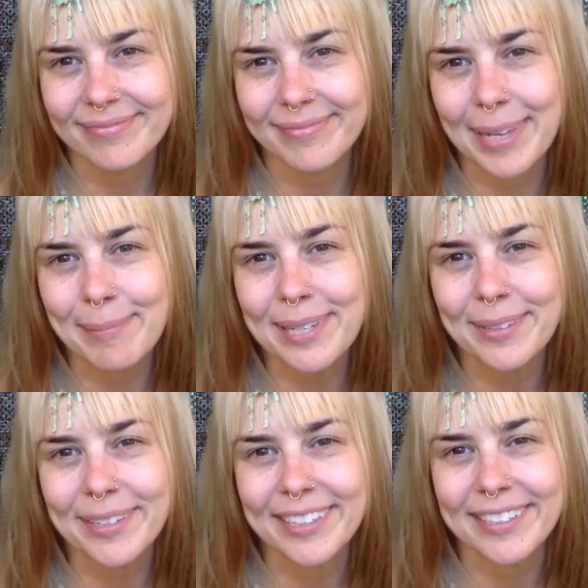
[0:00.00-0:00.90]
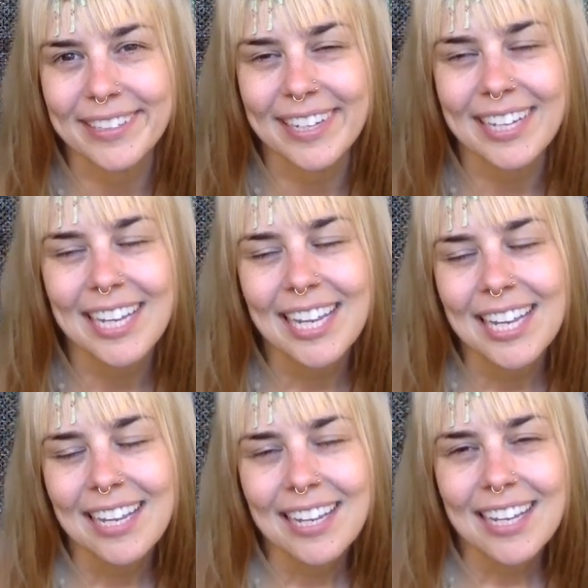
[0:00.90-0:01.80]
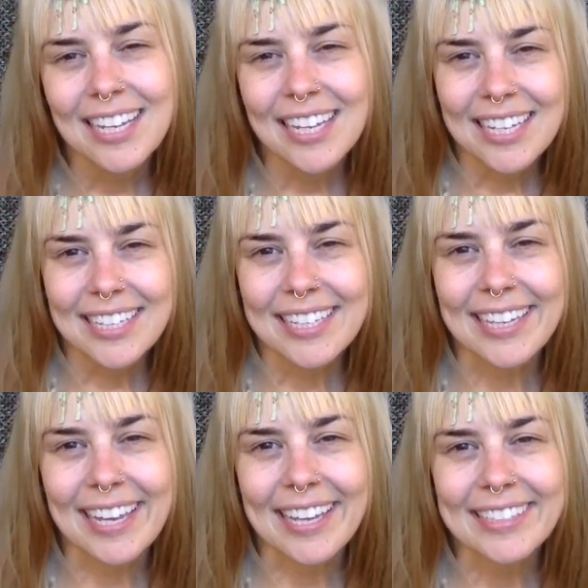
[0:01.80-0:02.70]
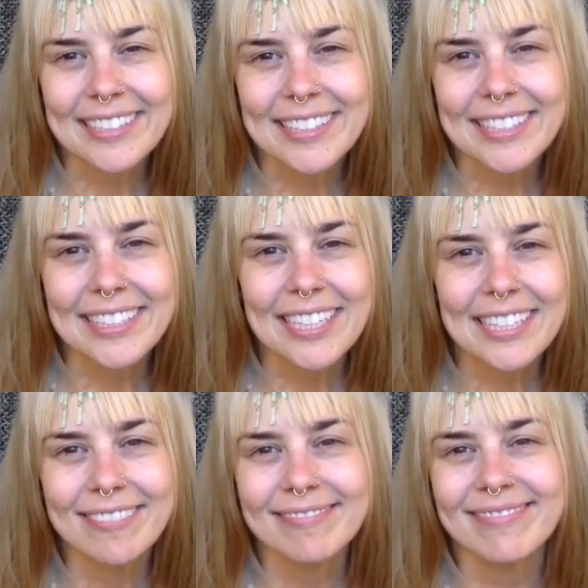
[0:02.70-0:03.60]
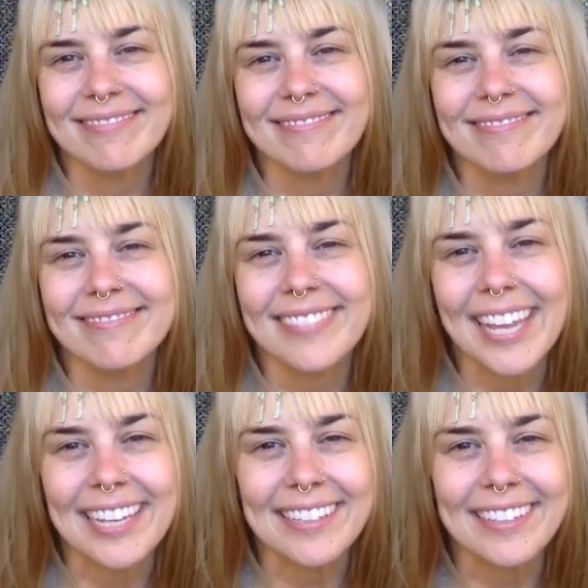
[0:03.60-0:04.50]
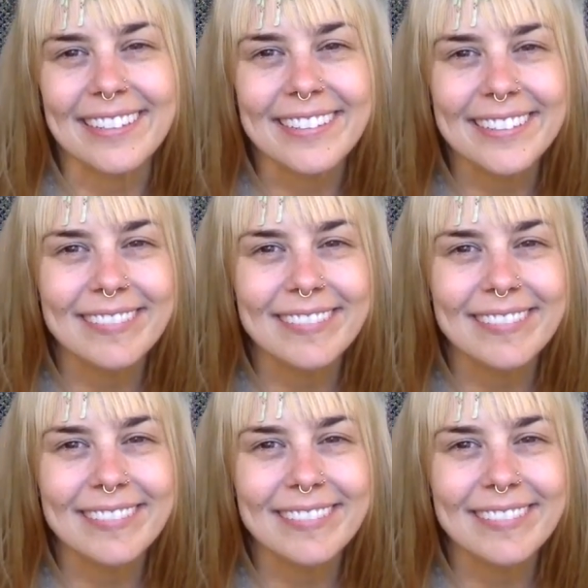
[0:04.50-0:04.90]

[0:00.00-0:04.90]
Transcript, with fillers: Maybe you heard, yes, thank you.